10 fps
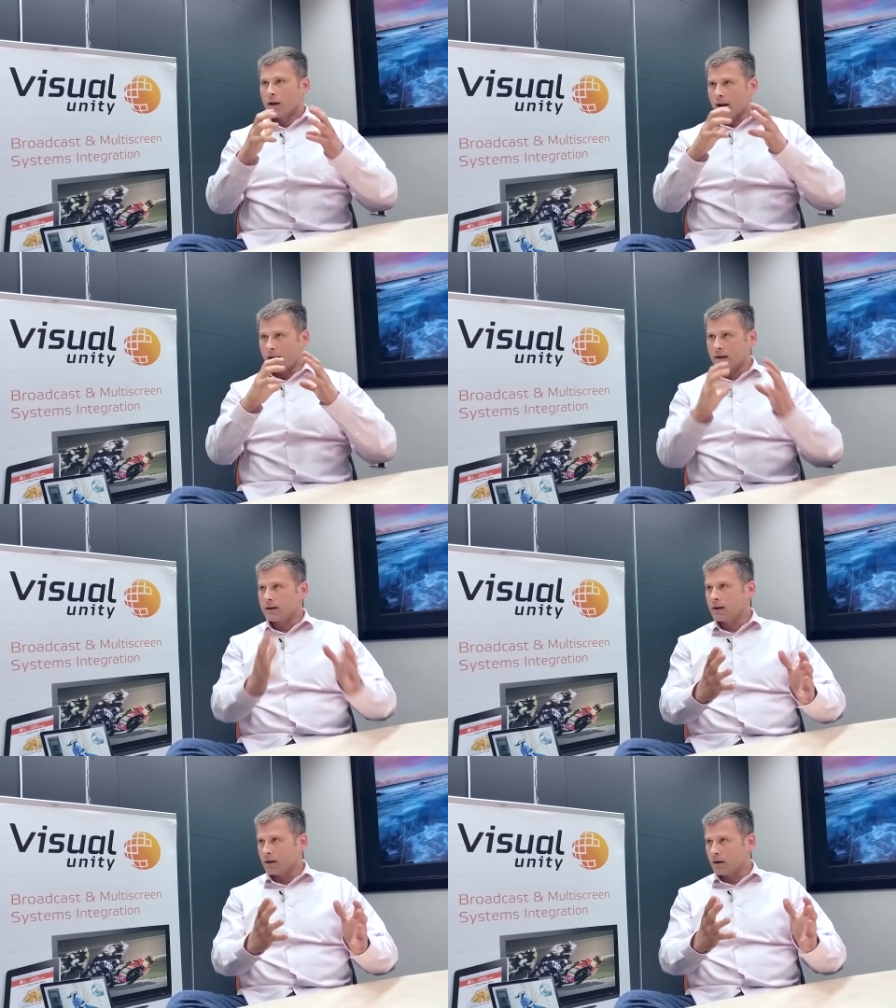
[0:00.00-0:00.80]
at
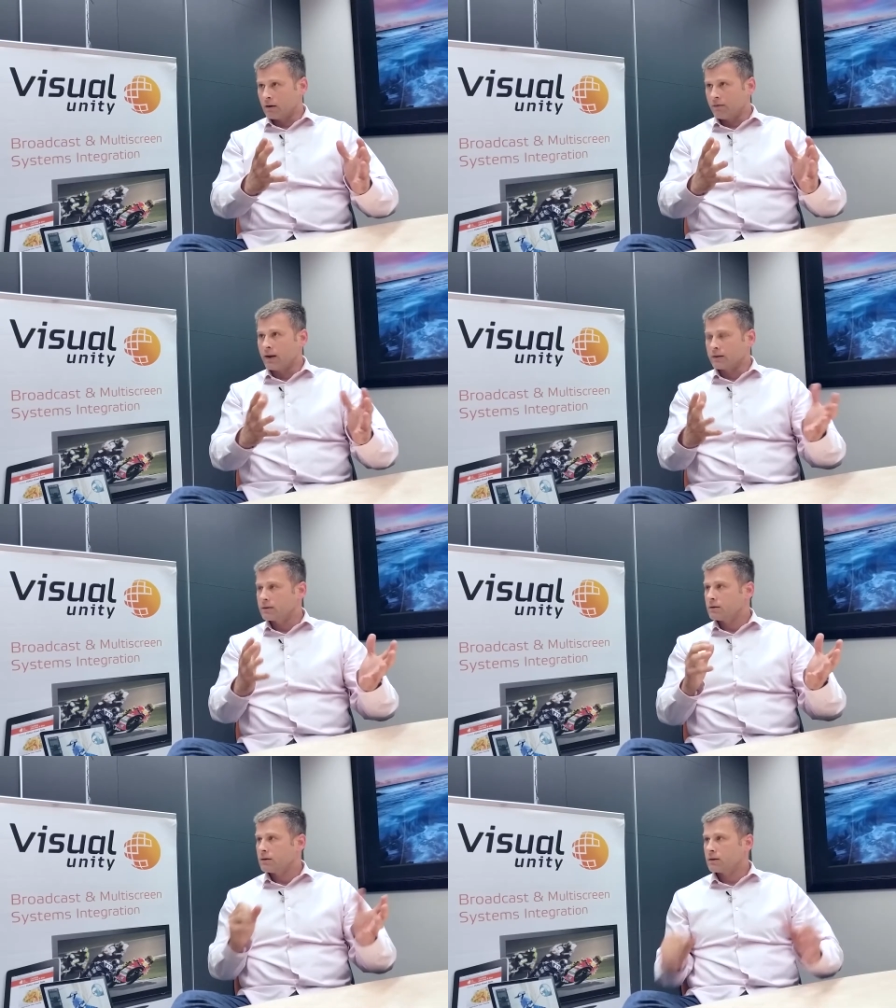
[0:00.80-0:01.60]
an event
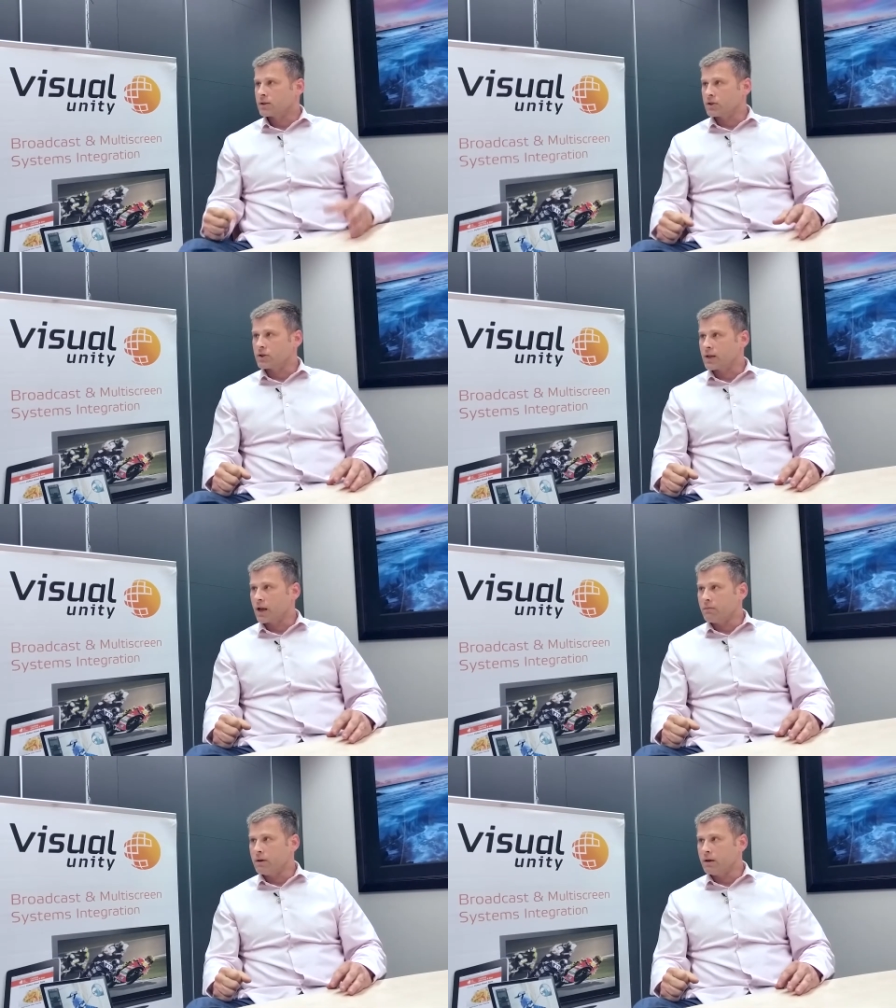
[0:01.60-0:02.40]
such as
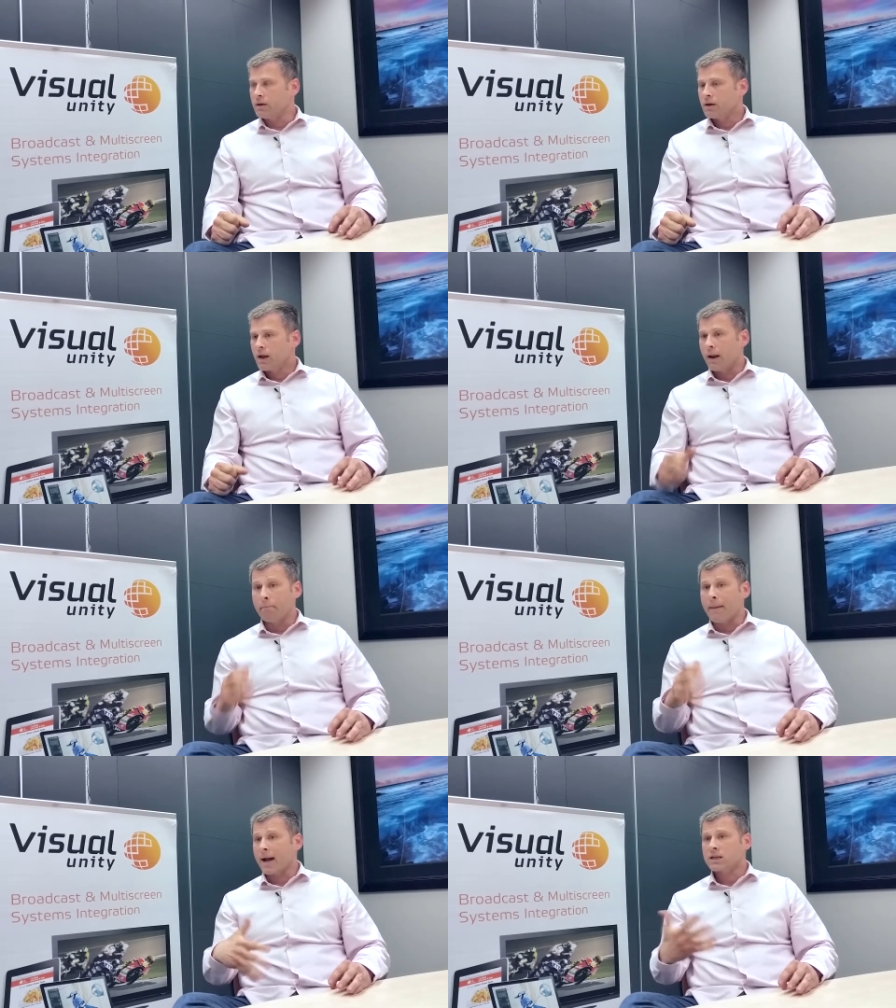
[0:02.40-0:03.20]
NAB
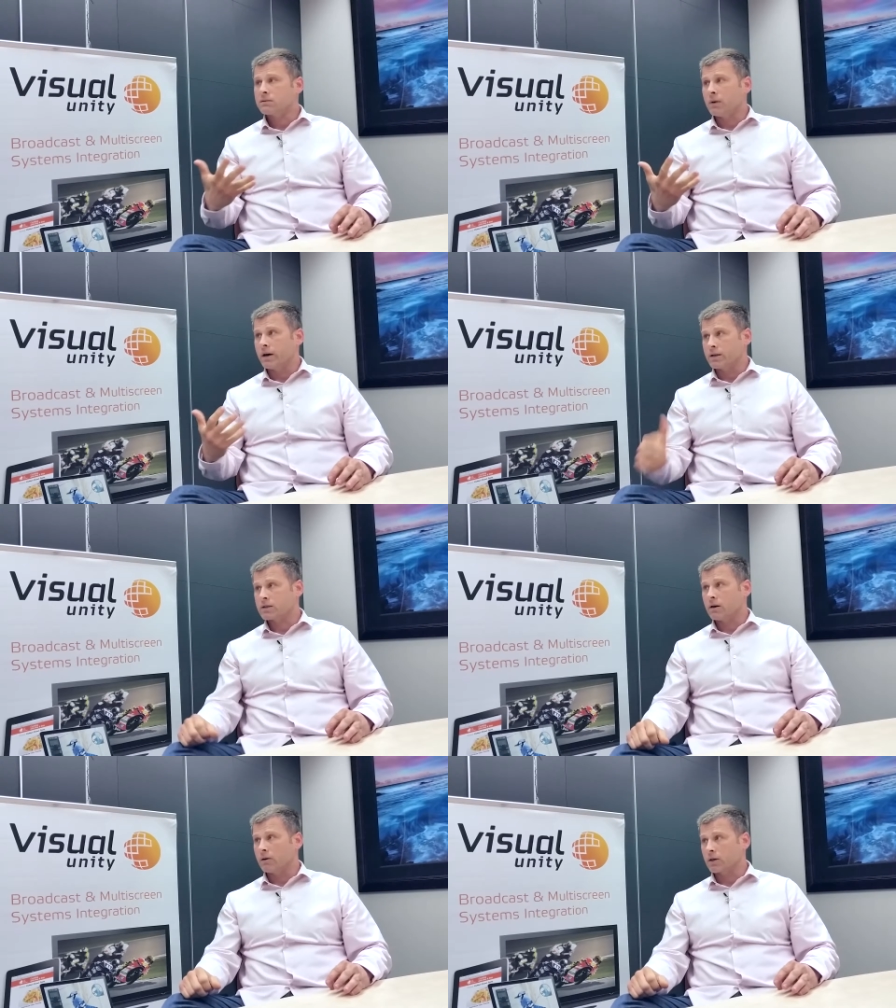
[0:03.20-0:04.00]
and
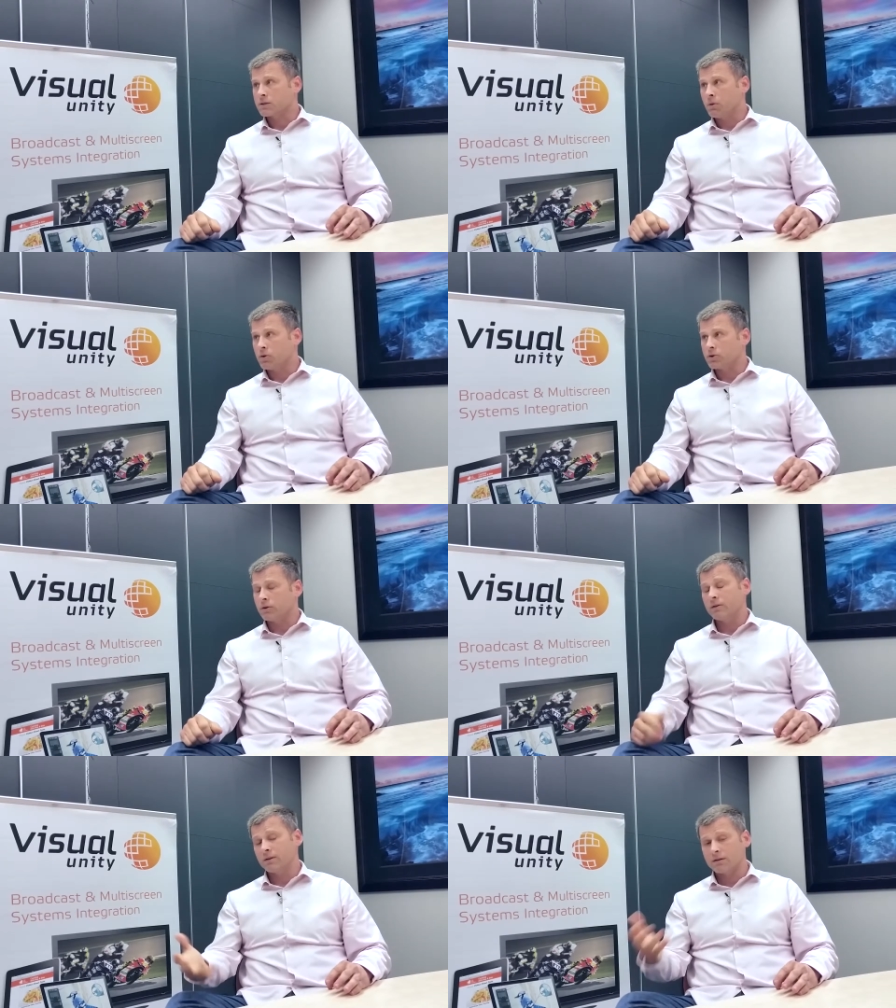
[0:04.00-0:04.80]
maximize our exposure.
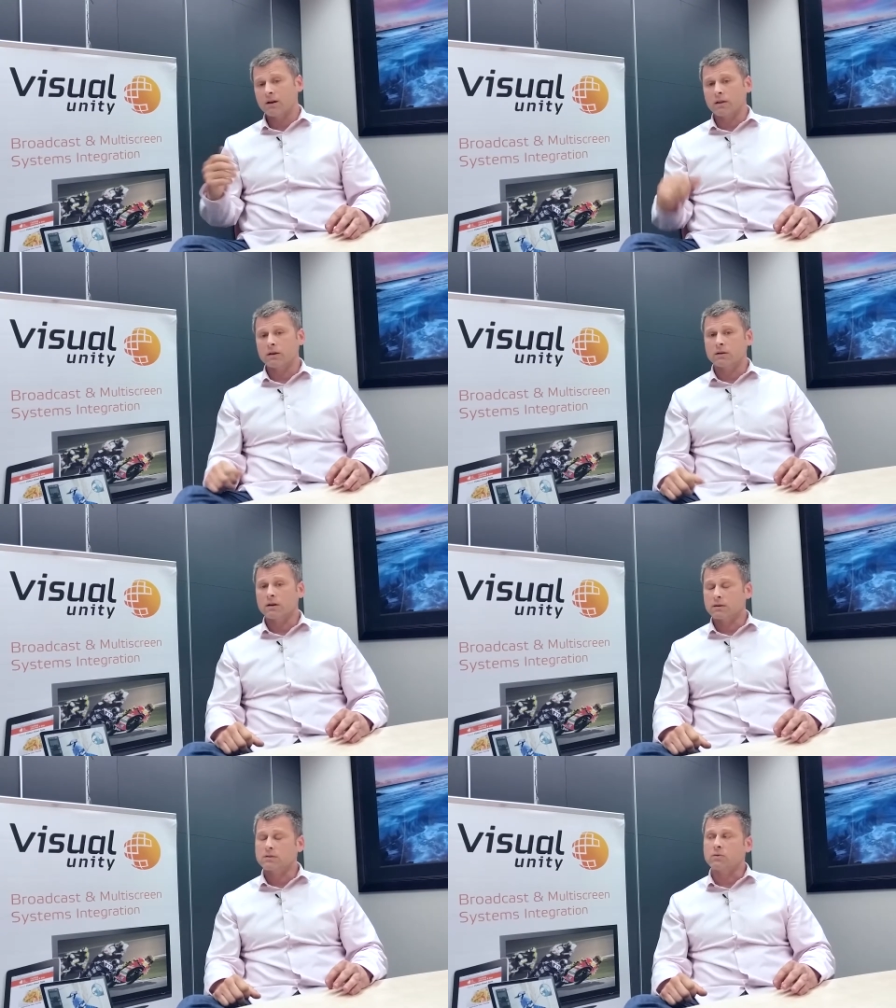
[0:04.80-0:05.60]
And I think
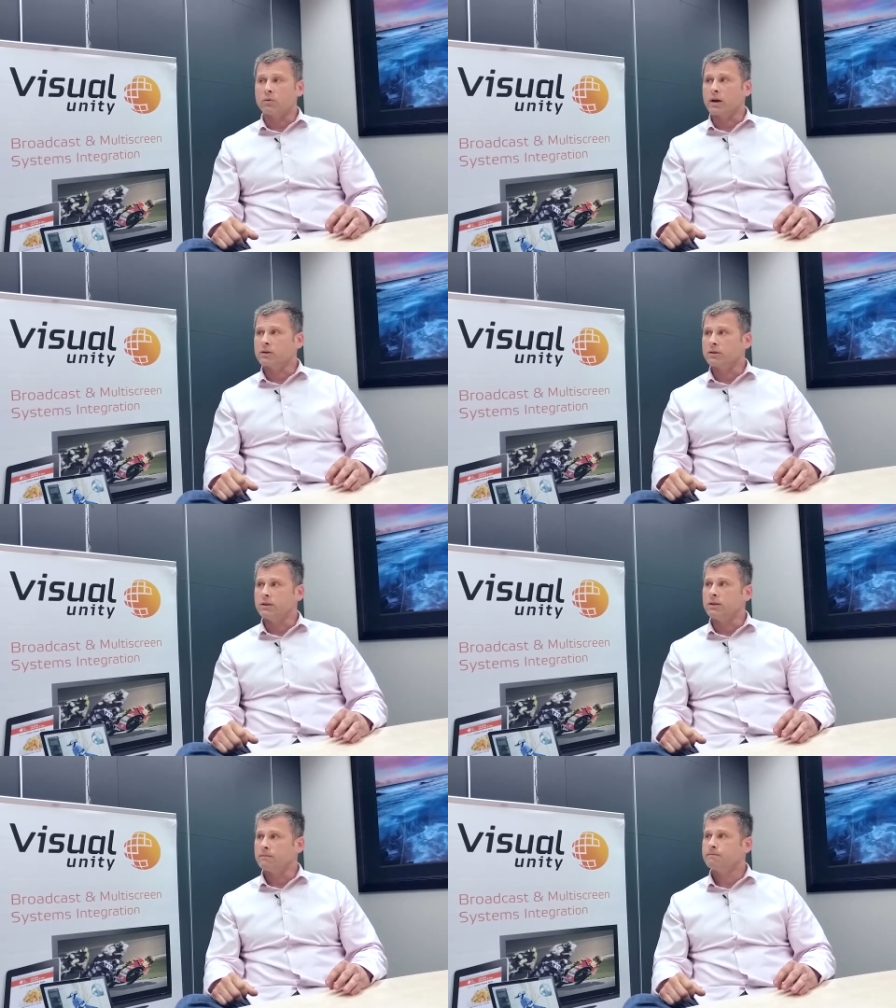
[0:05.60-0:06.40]
that's what we actually
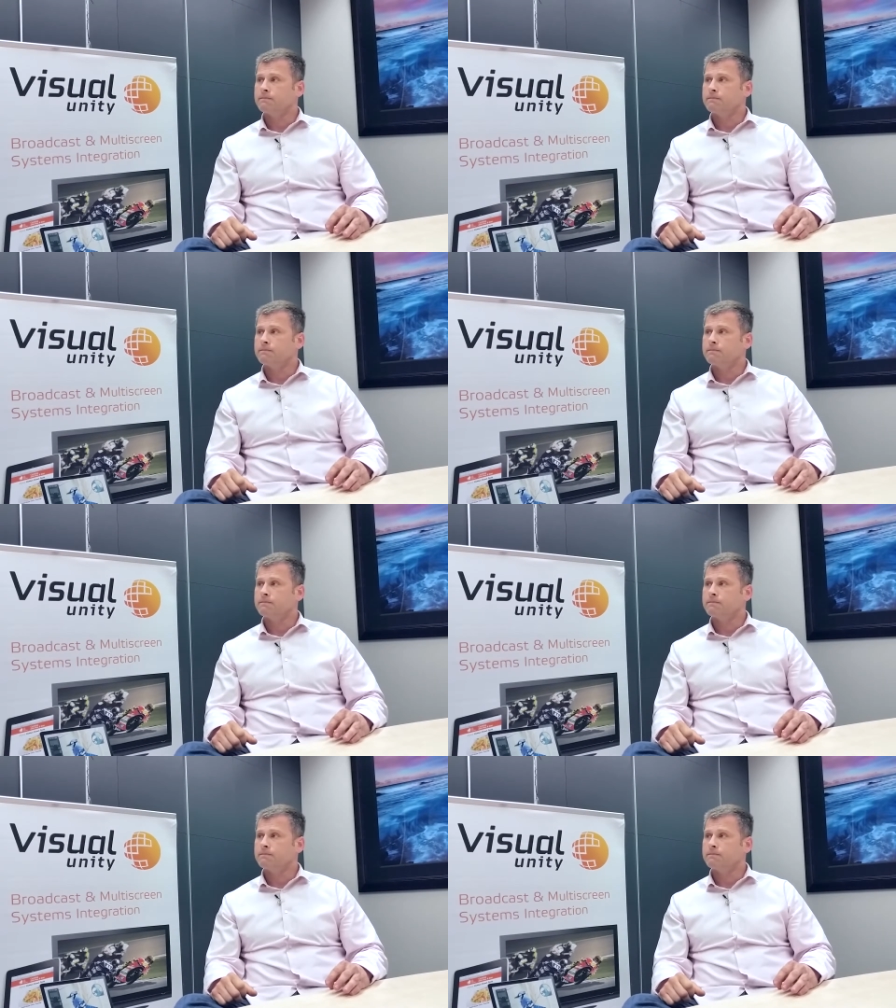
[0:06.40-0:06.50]
did.